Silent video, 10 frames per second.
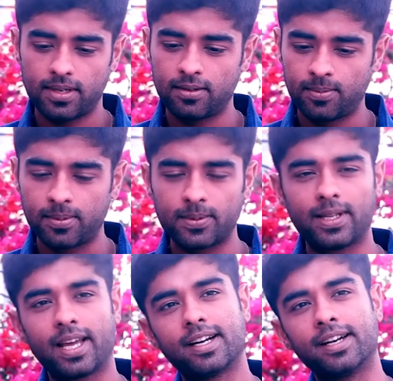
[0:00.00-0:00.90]
It was
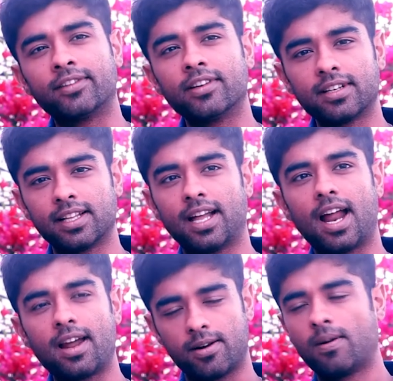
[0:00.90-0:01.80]
like a decision that
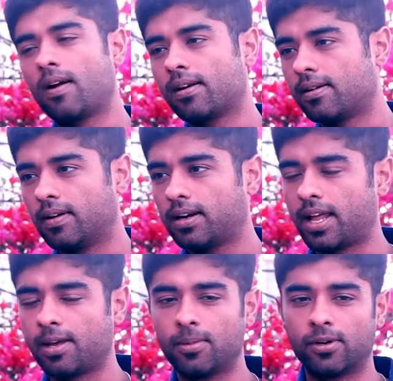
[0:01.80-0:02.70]
I don't want to do it
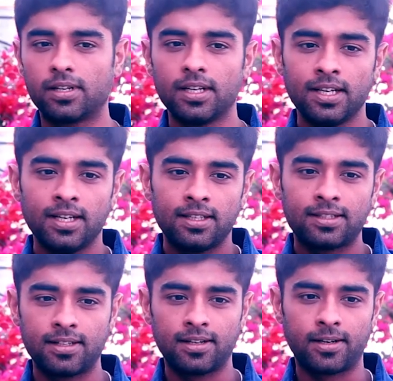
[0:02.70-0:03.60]
anymore.
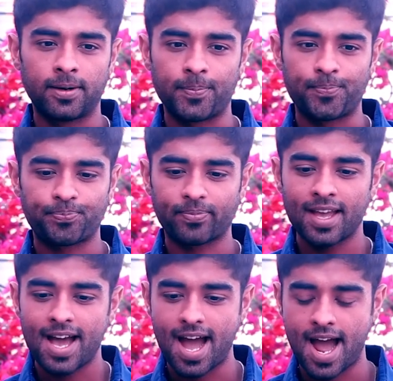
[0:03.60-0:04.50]
So
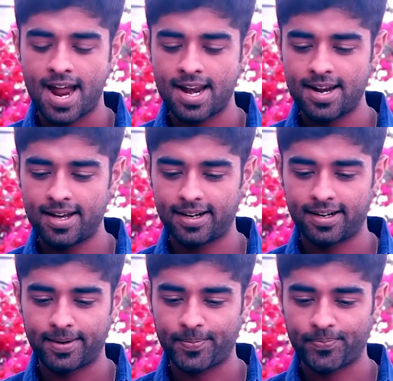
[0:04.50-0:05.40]
and
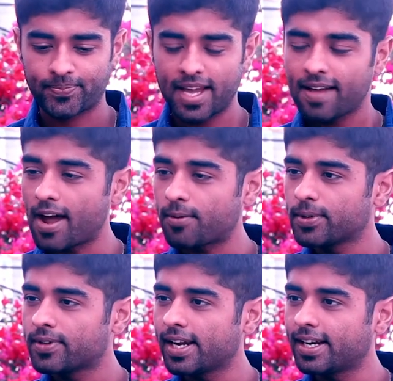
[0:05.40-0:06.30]
yeah, that
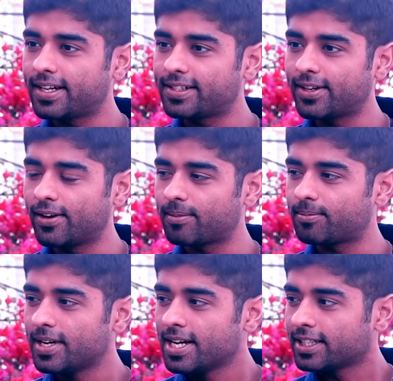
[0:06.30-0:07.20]
was it. So
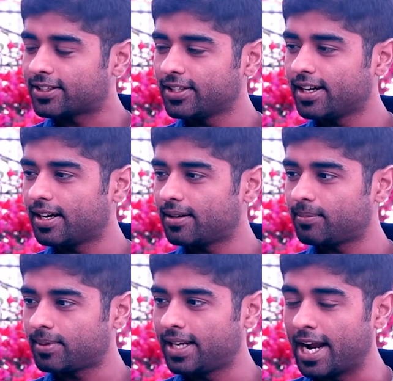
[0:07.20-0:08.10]

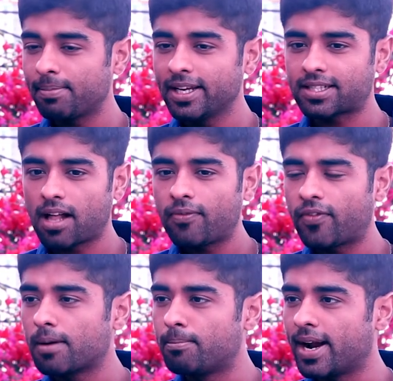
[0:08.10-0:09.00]
the let me stop
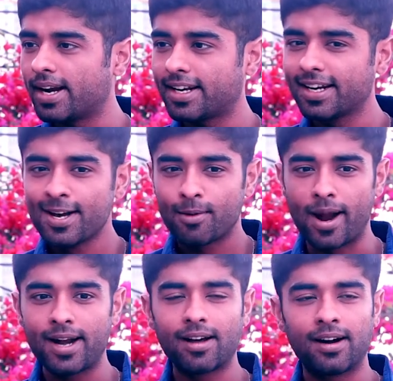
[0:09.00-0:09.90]
for a bit
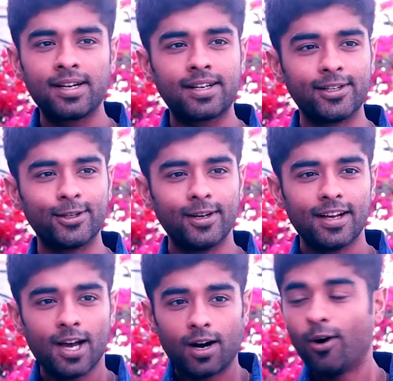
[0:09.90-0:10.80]
went on to,
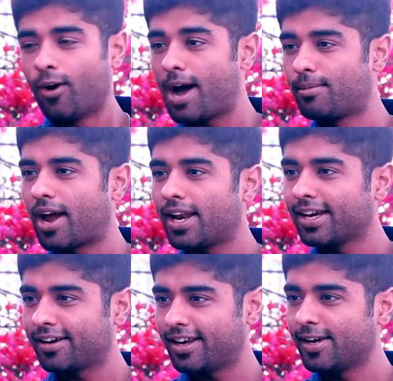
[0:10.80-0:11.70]
oh, I'm
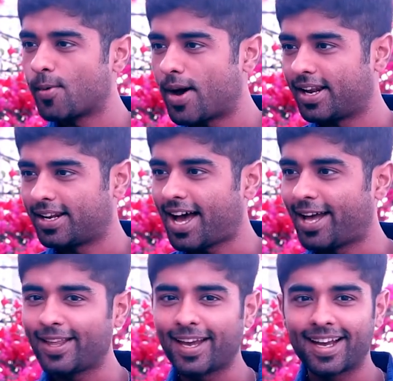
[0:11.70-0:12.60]
running really well.
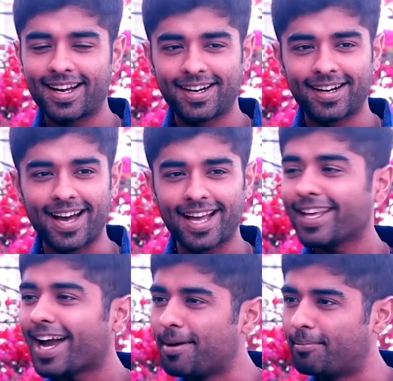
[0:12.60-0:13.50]
I think
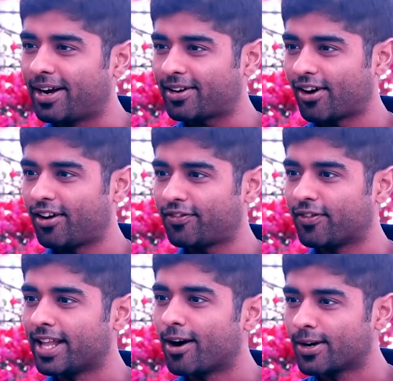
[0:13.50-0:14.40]
I'm better off
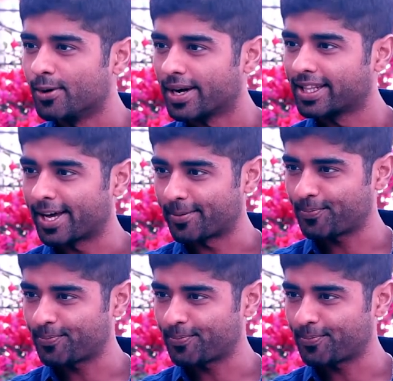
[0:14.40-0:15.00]
without doing them.